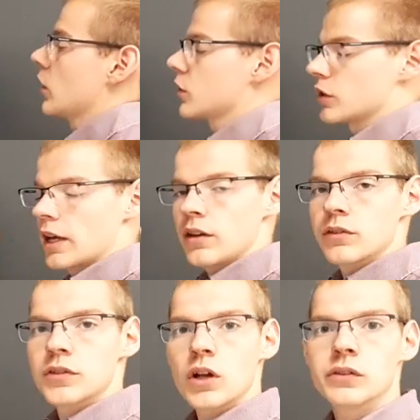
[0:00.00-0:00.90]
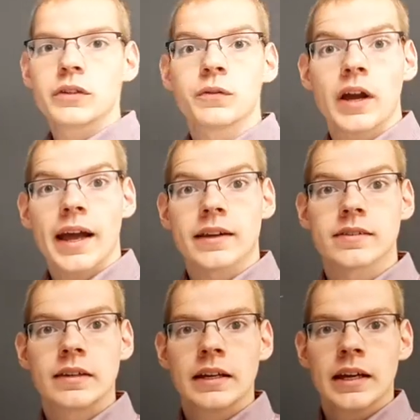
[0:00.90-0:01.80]
So now you've solved it for
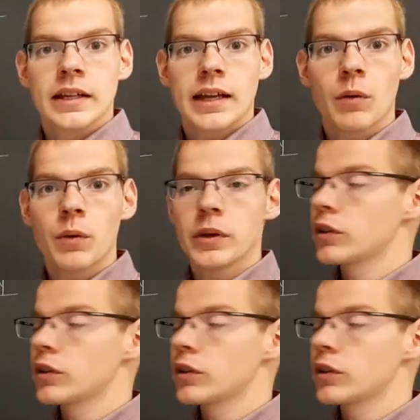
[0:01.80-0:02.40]
x. Now what we